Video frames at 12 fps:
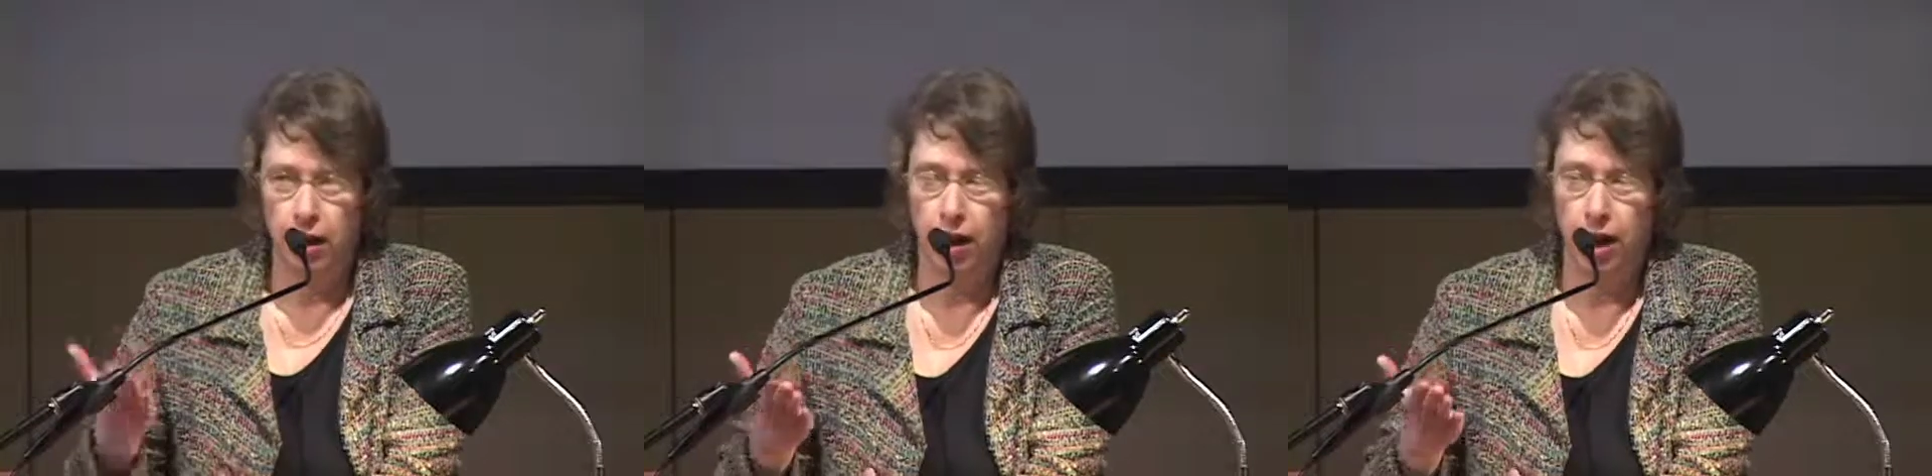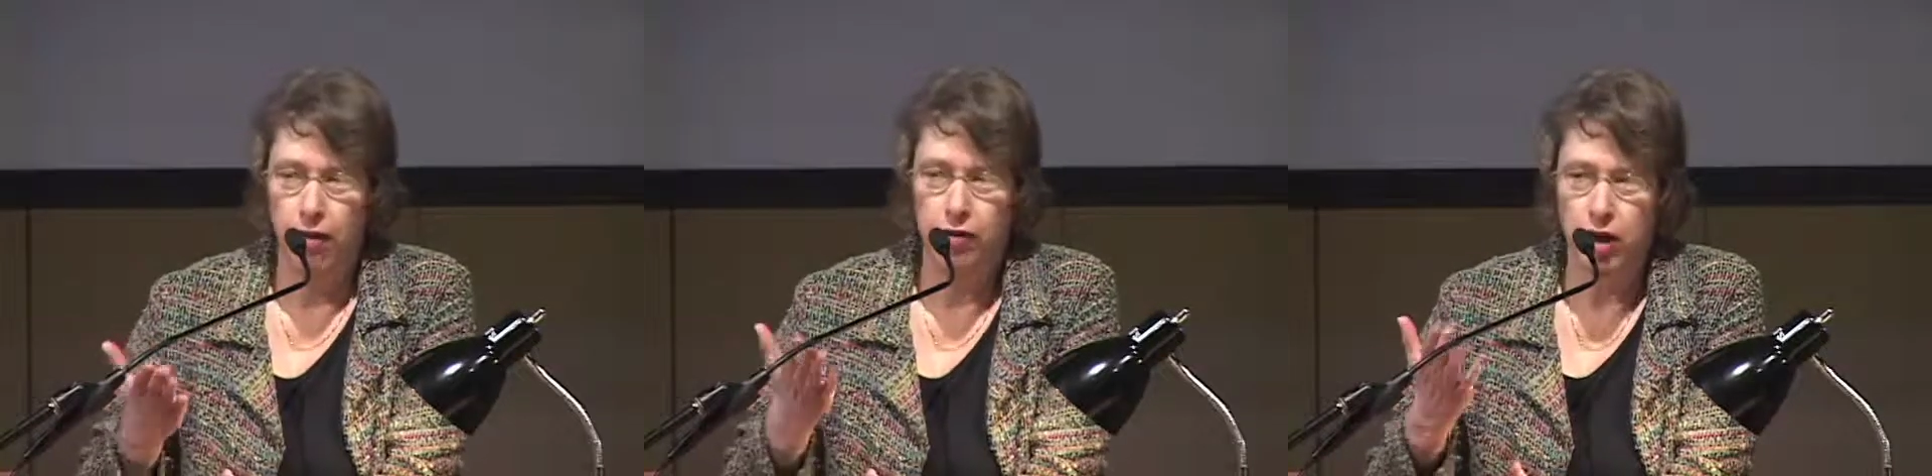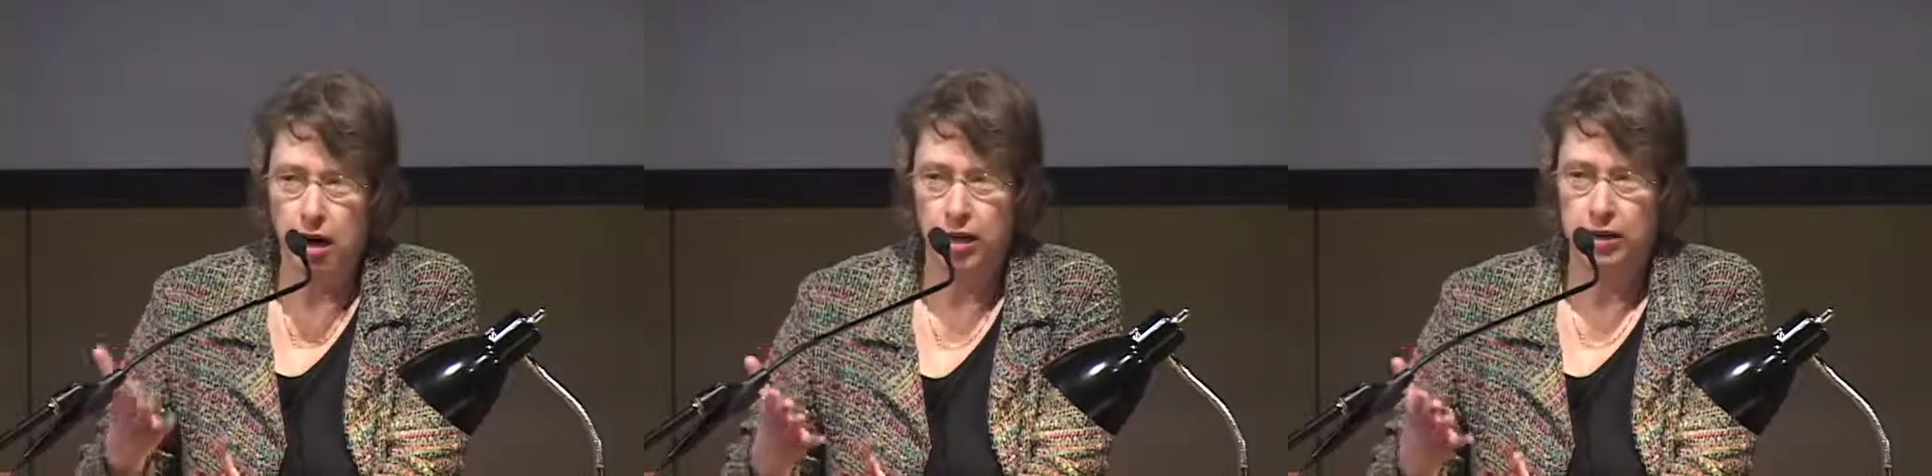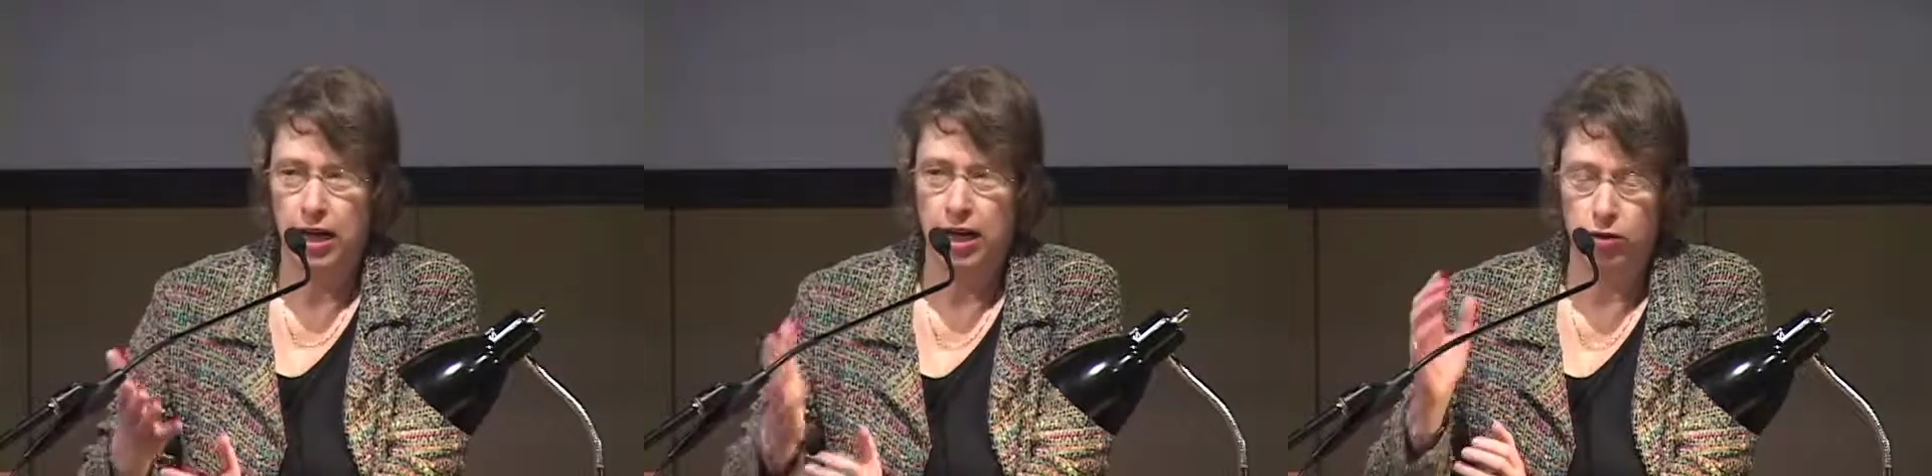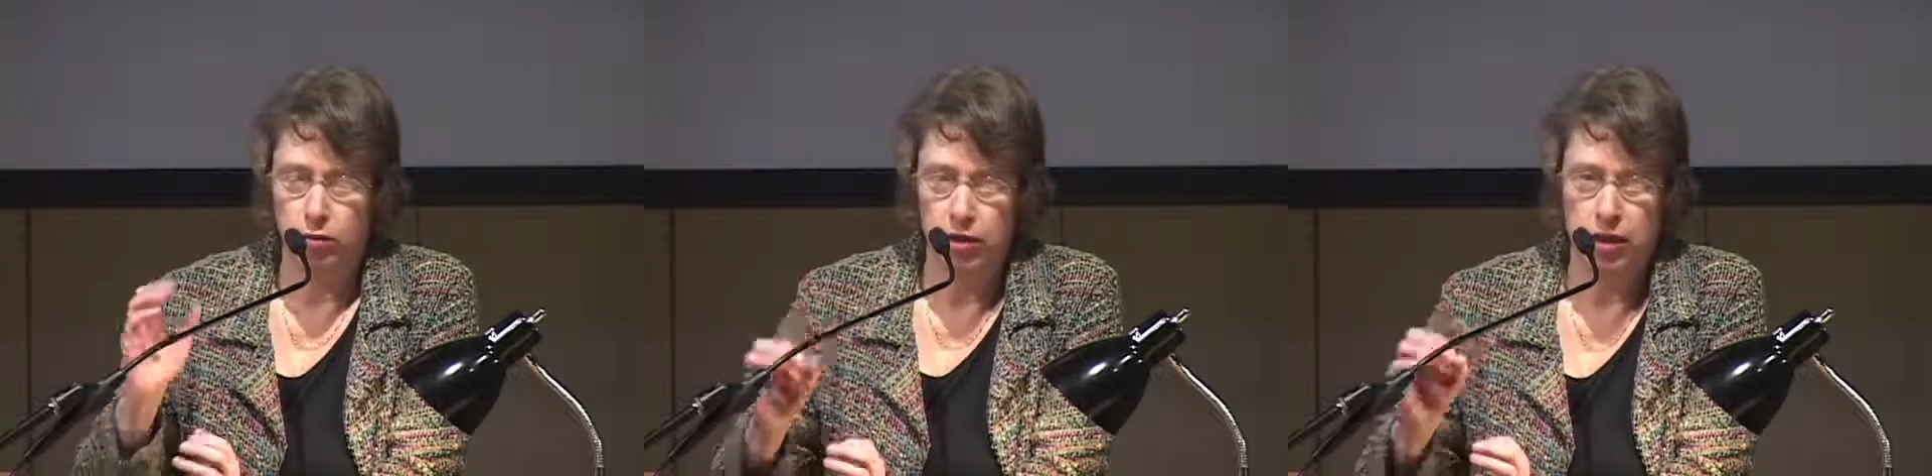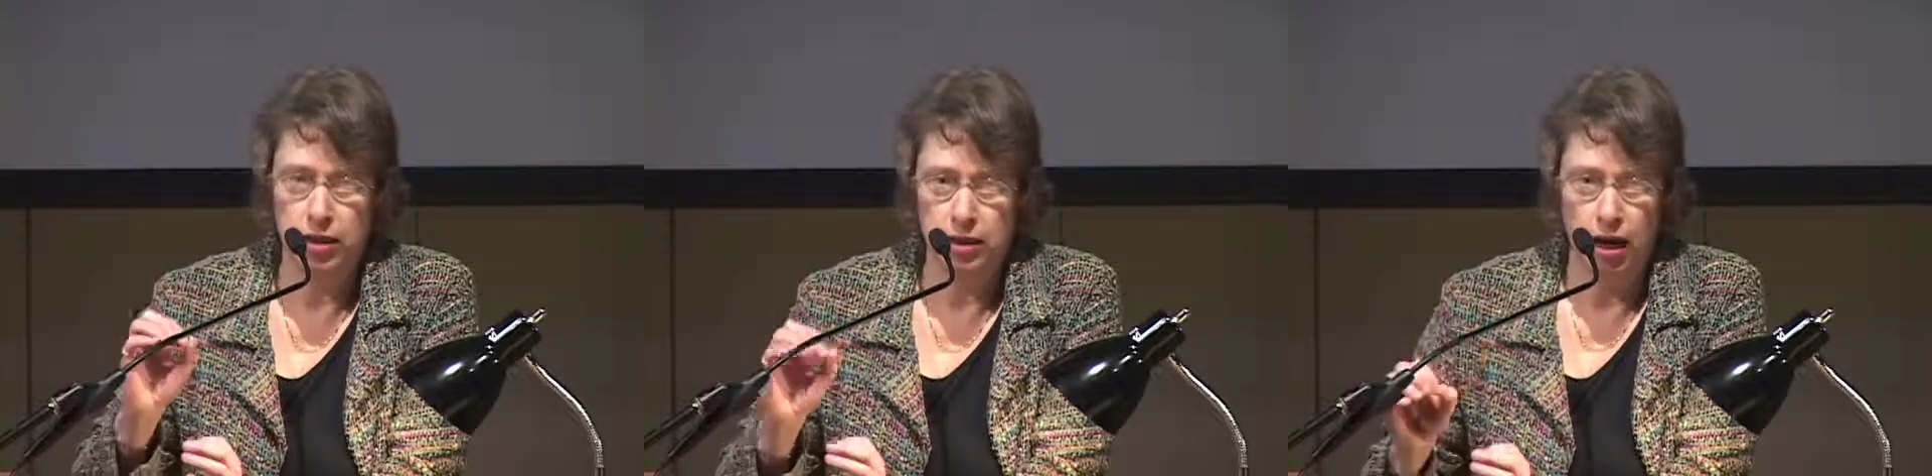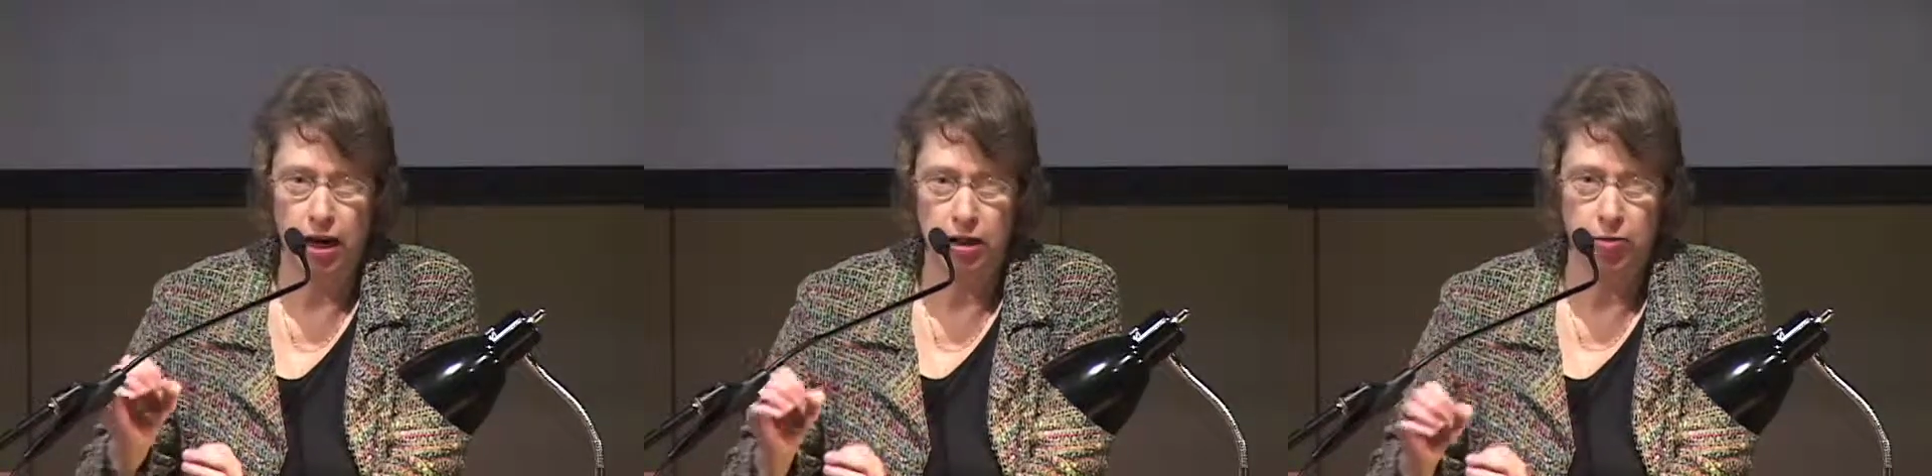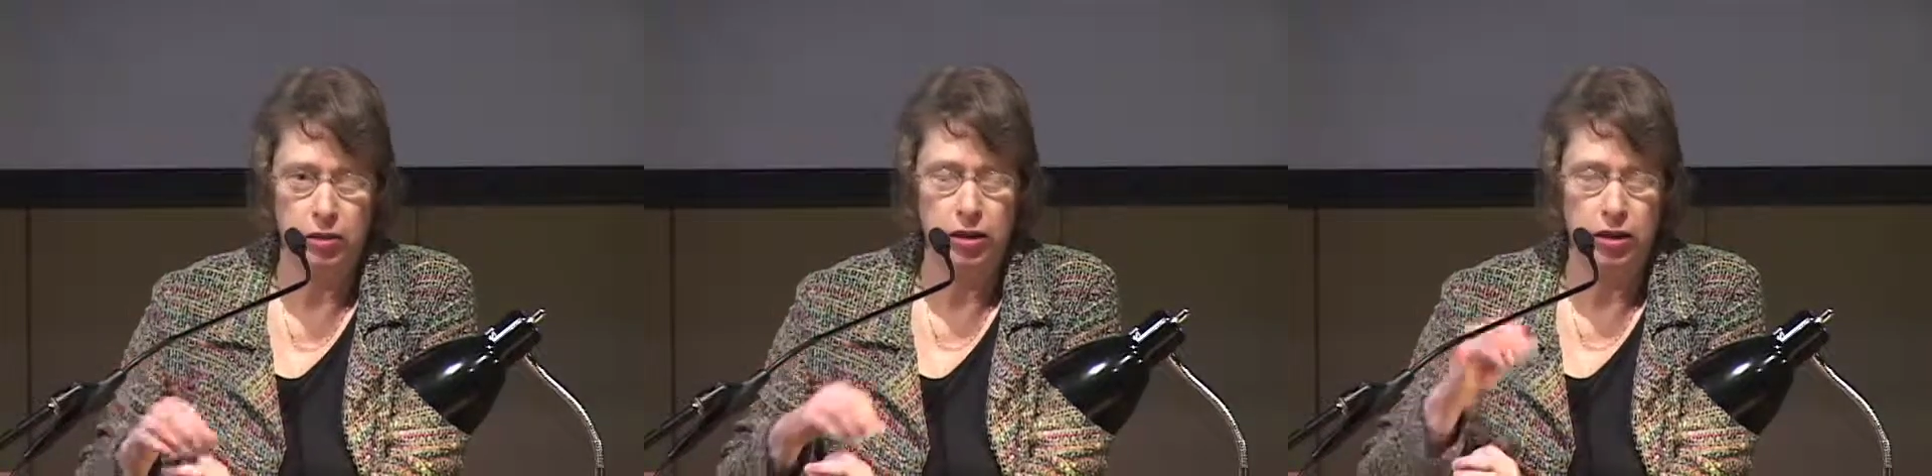have contact with these items,